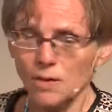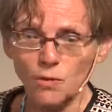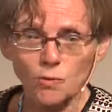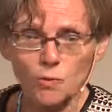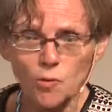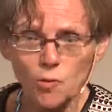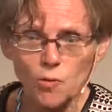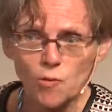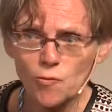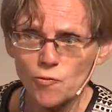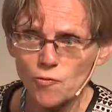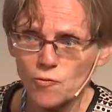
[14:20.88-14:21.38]
the
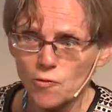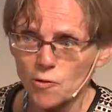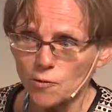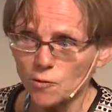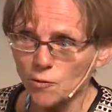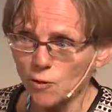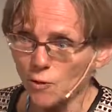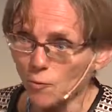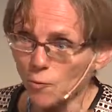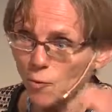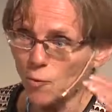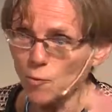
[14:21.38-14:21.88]

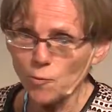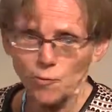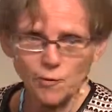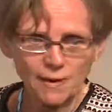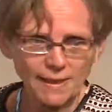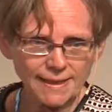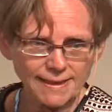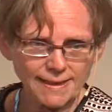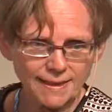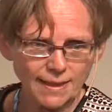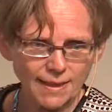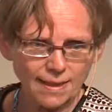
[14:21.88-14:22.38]

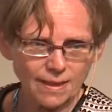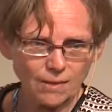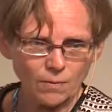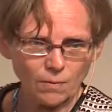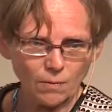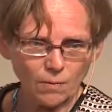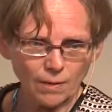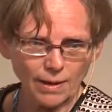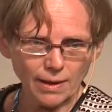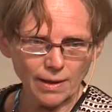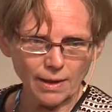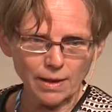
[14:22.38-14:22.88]
Woofing,
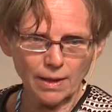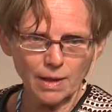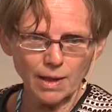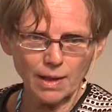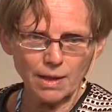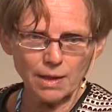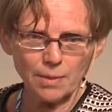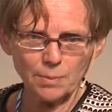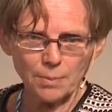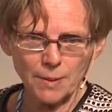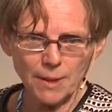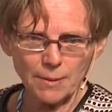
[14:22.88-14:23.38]
where
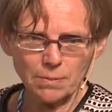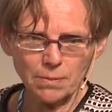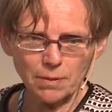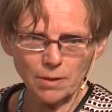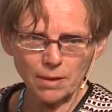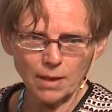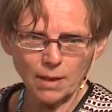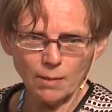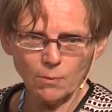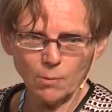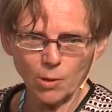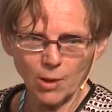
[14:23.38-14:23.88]
people
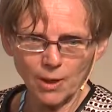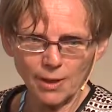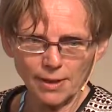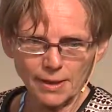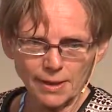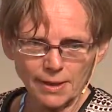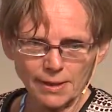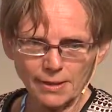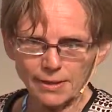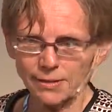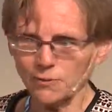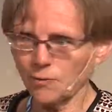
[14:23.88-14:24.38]
are
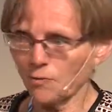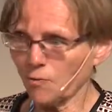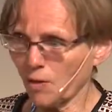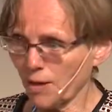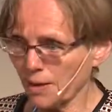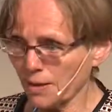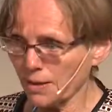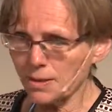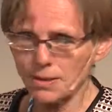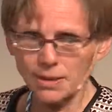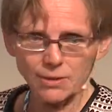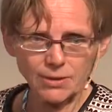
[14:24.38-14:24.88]
working
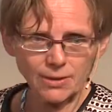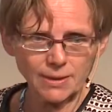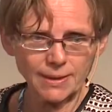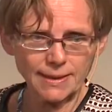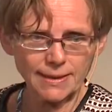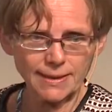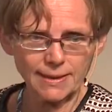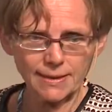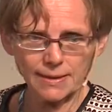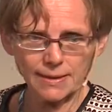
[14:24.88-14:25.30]
voluntarily